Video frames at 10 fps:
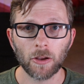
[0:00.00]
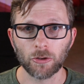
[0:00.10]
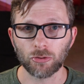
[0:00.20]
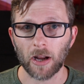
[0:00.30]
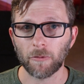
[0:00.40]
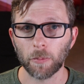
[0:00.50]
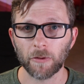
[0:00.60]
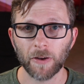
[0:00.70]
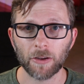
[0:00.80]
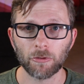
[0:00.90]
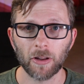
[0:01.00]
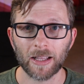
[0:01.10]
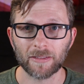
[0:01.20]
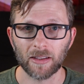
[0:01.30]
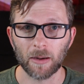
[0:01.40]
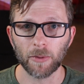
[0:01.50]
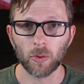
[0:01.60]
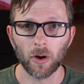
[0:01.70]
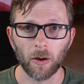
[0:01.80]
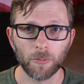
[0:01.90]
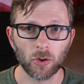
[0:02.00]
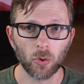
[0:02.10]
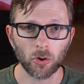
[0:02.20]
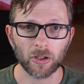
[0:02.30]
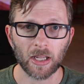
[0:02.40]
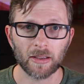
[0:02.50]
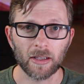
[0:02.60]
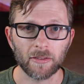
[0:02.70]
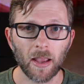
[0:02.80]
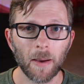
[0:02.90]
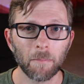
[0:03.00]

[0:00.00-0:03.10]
Your travel professional and celebrity will help you coordinate these,